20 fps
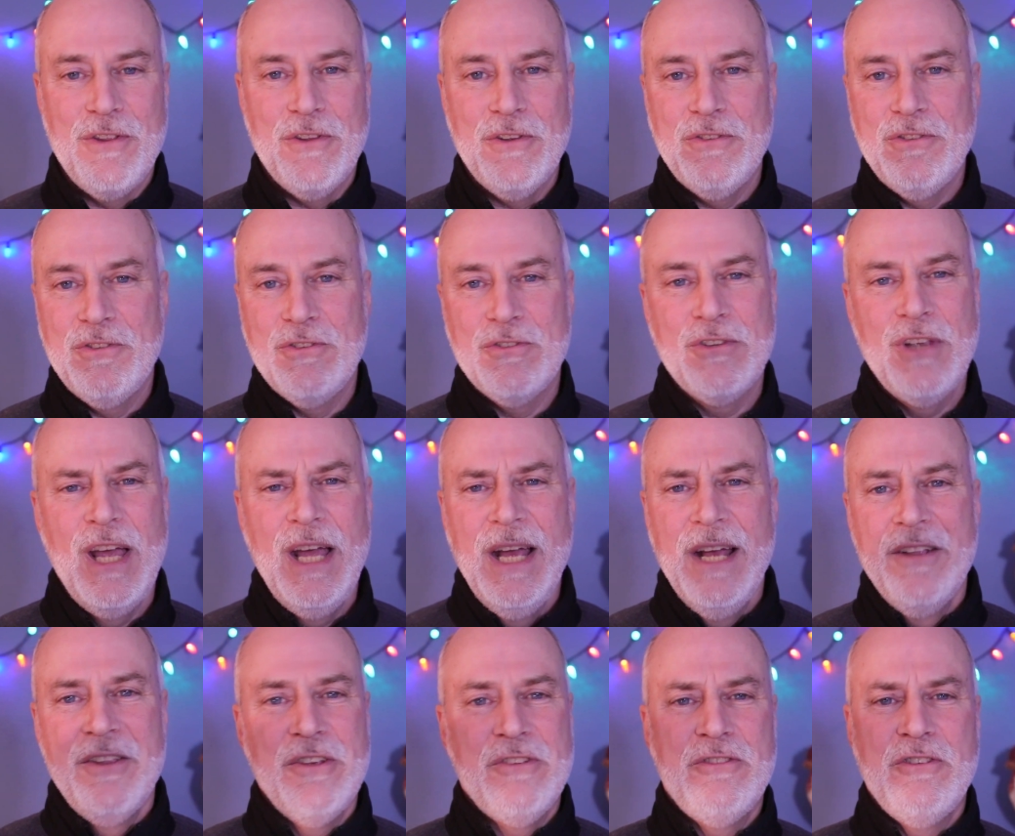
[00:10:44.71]

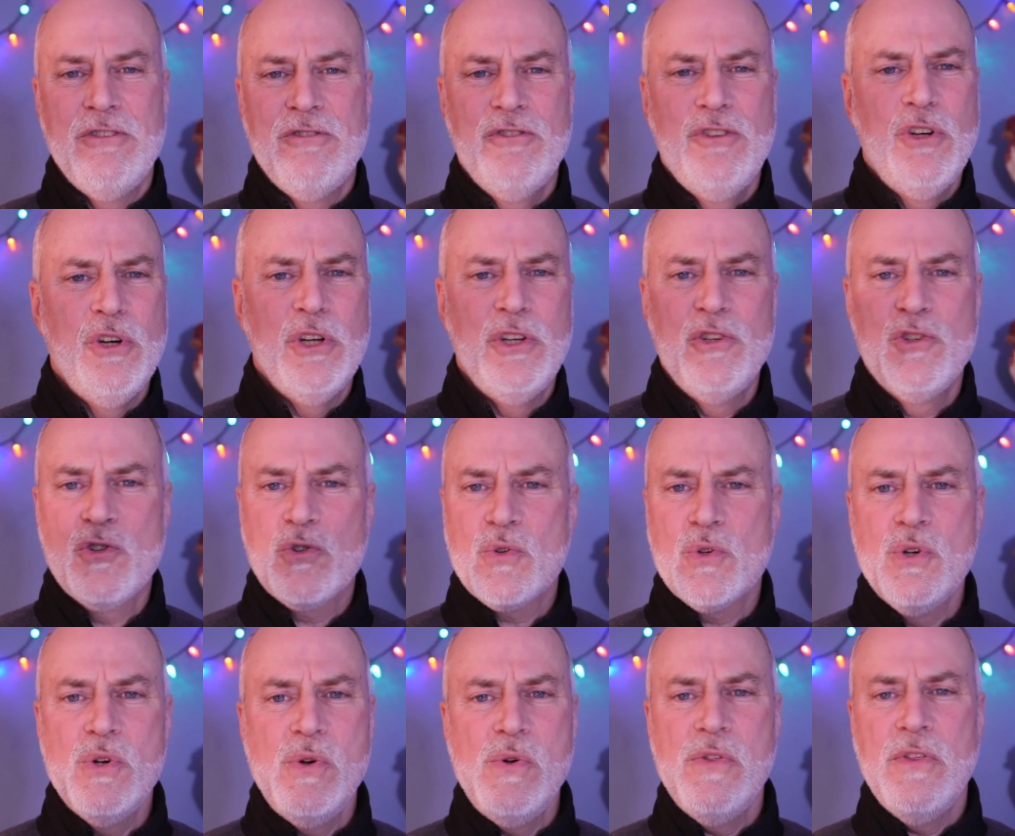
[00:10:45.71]
This is good
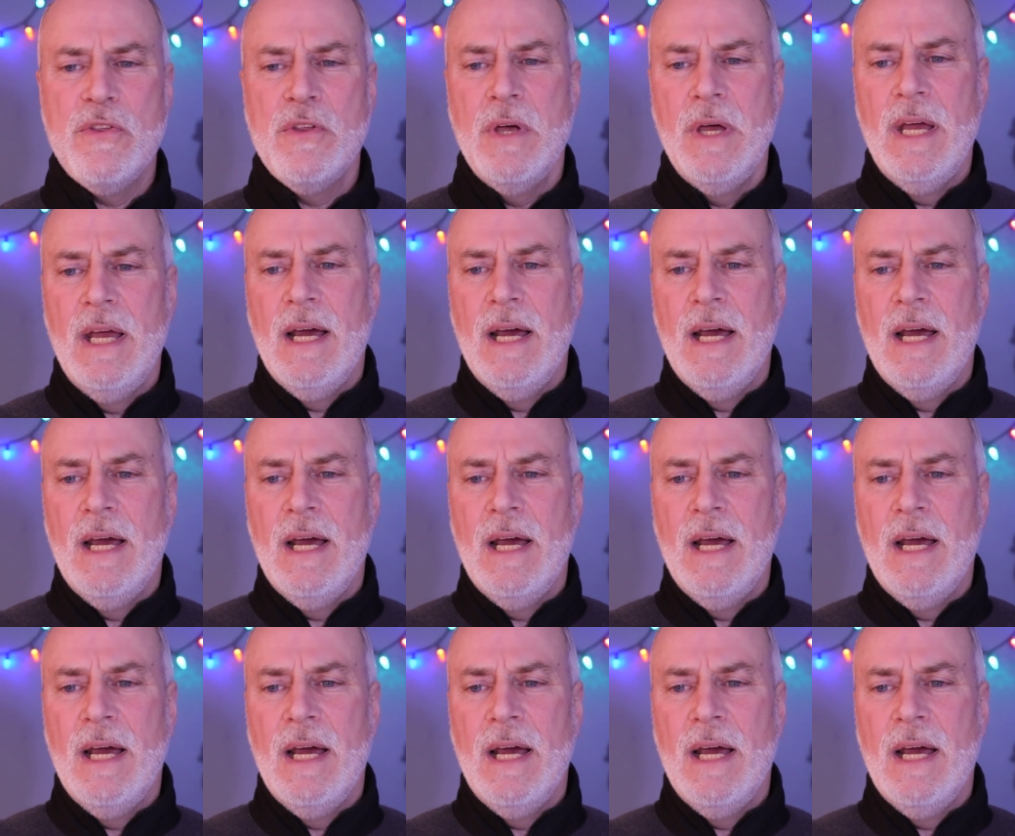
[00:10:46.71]
truth.